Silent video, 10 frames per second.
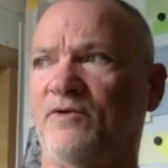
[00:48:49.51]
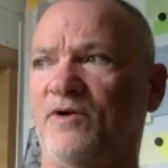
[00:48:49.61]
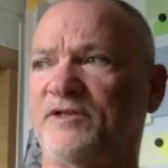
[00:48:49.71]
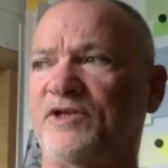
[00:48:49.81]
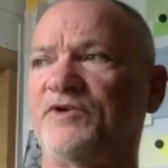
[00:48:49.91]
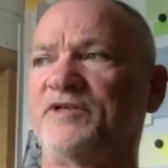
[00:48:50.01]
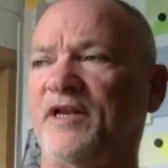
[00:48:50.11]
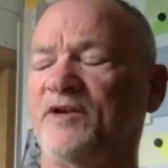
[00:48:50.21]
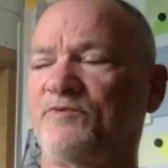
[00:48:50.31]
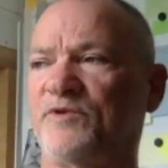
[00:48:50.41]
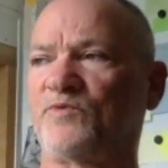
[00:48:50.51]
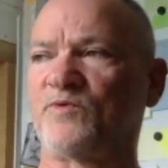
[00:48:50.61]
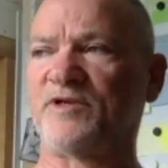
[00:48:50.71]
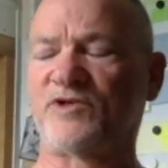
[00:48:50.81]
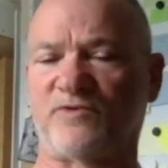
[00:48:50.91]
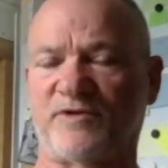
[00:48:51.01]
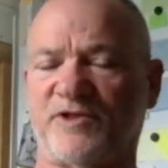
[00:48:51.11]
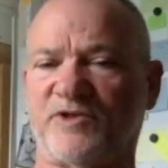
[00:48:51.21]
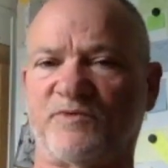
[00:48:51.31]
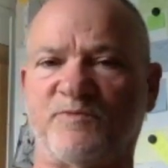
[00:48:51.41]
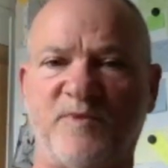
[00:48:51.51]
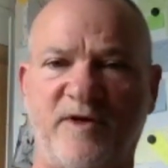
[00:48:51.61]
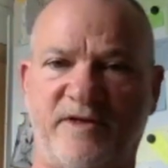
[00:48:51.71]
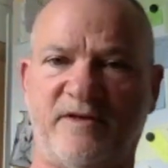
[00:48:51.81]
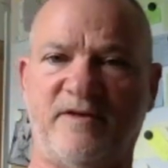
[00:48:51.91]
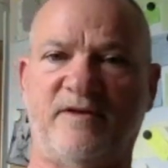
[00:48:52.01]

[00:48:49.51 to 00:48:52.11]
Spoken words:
associated with resources, with money,